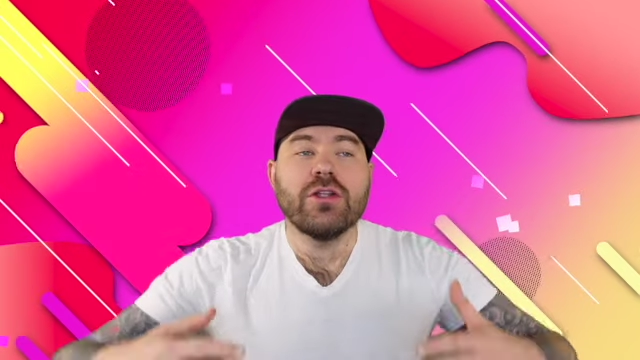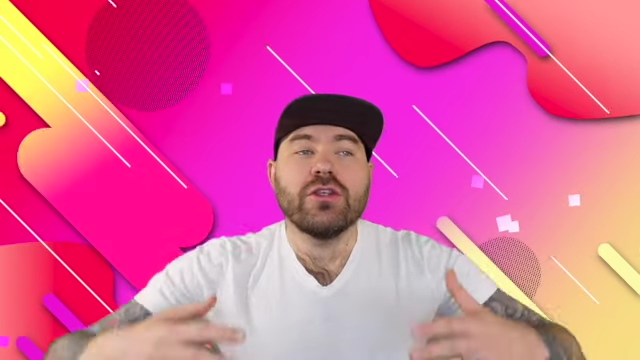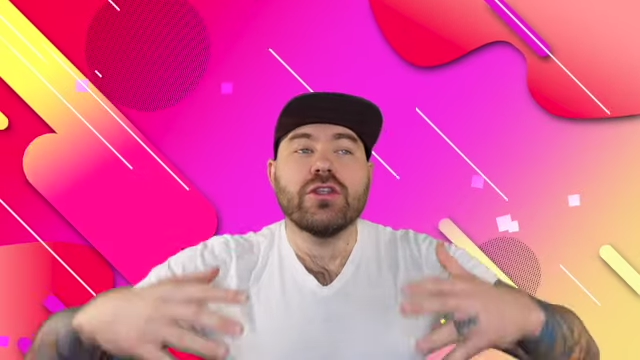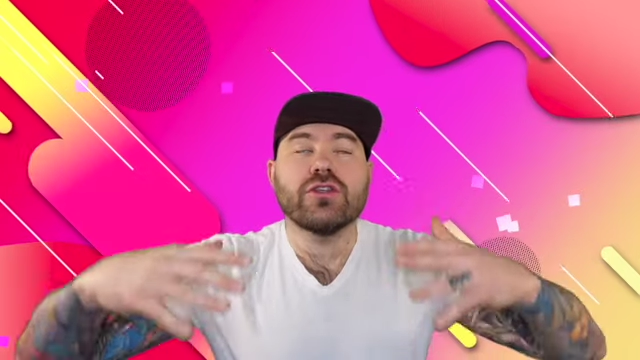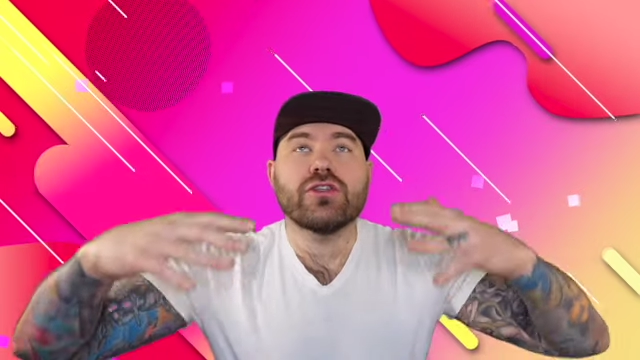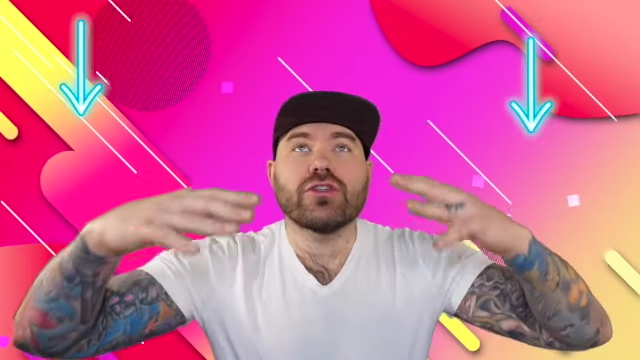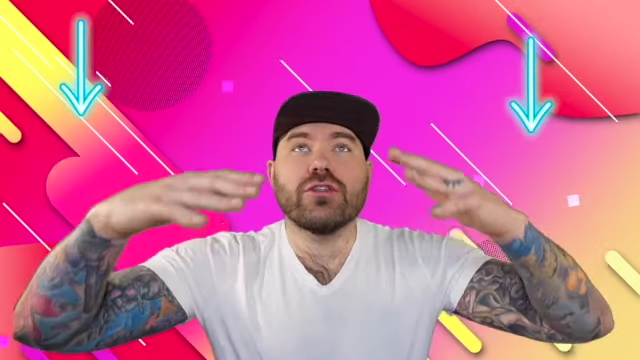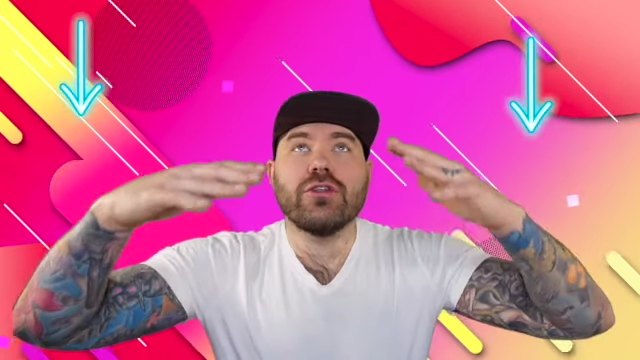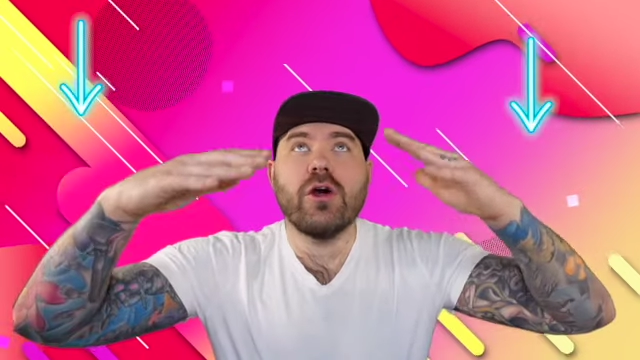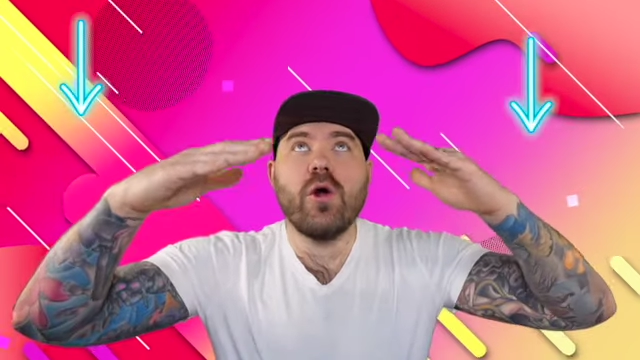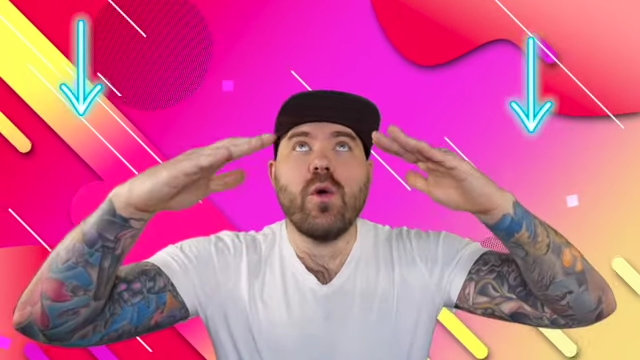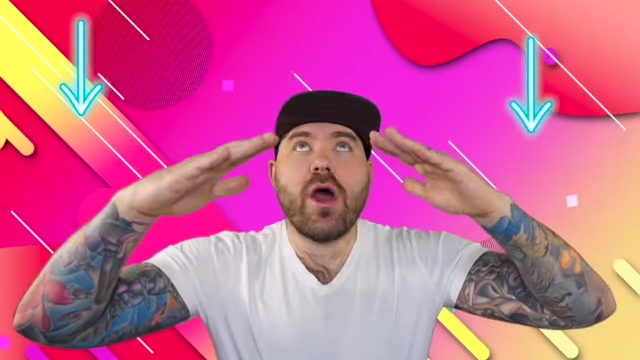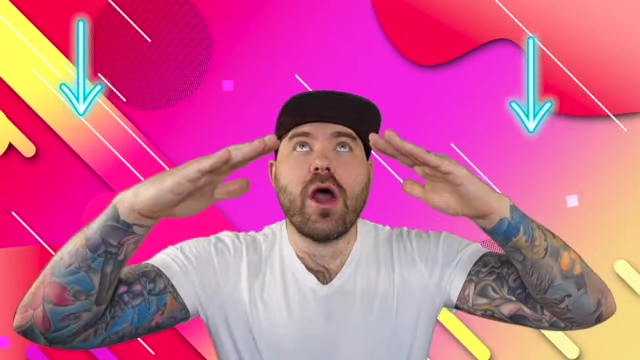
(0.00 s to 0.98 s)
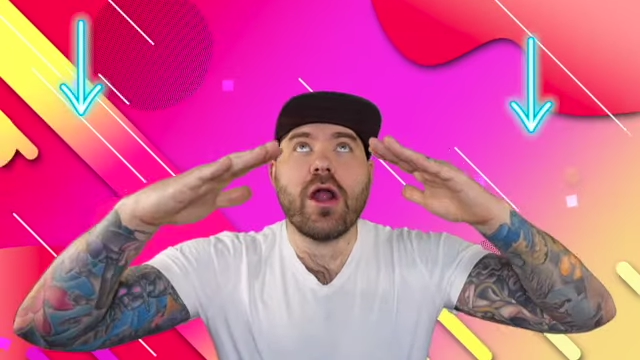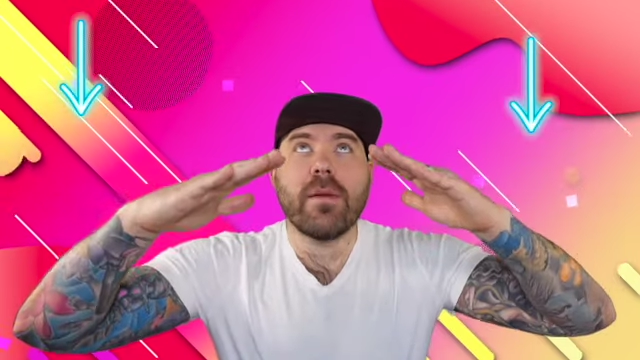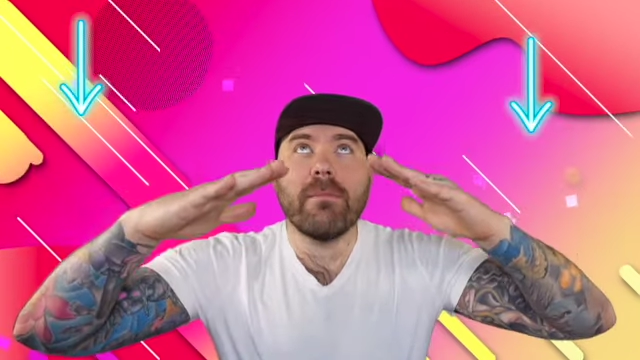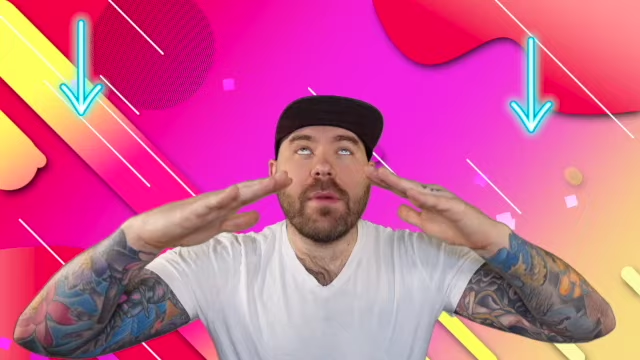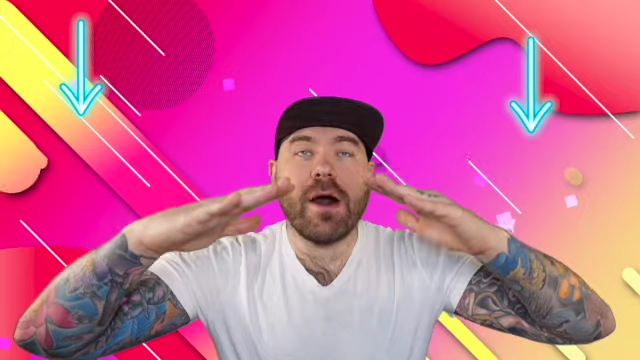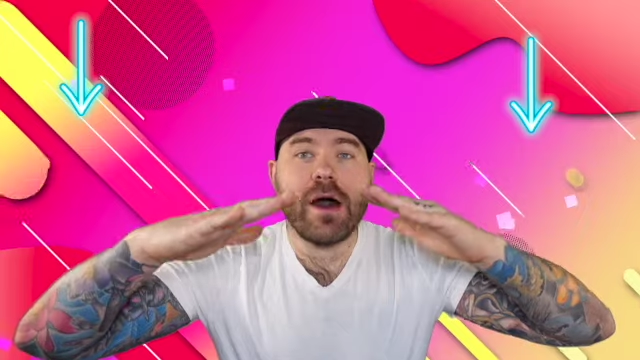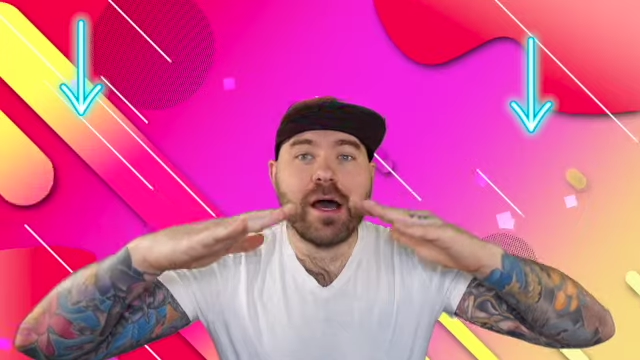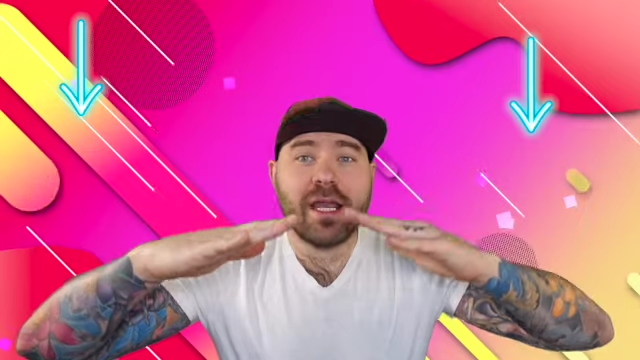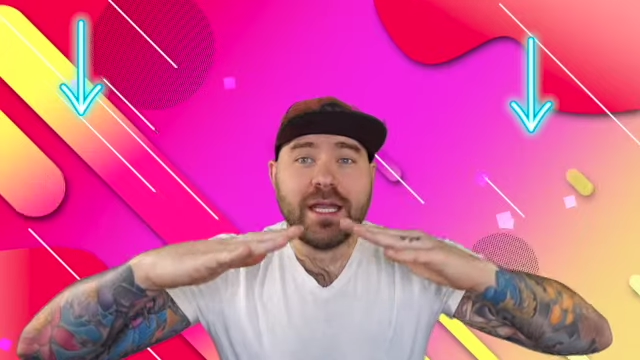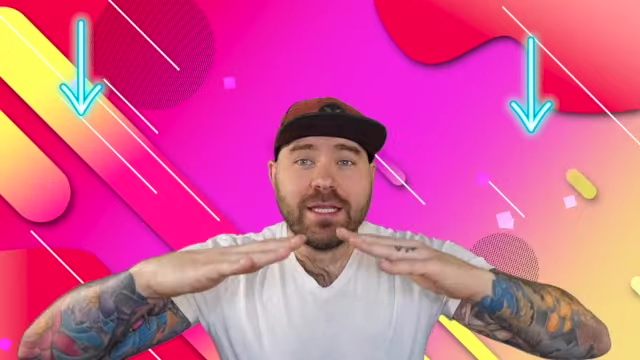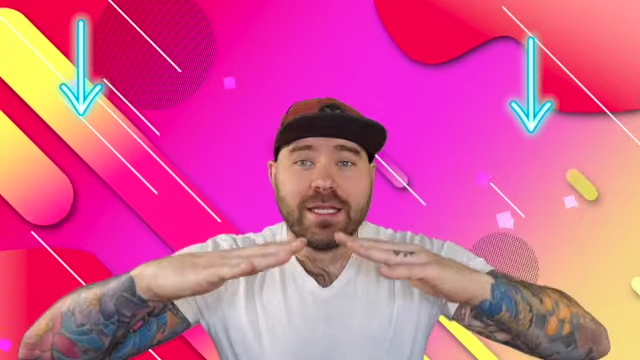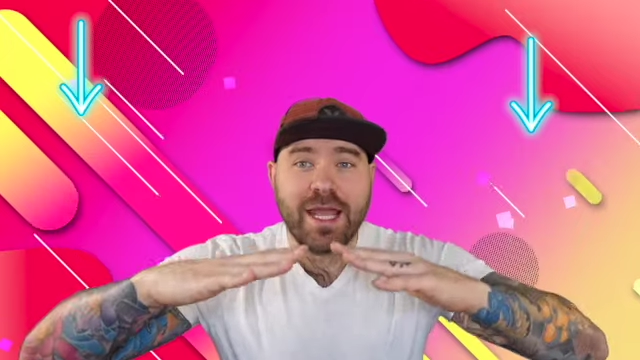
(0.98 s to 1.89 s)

to slow our mind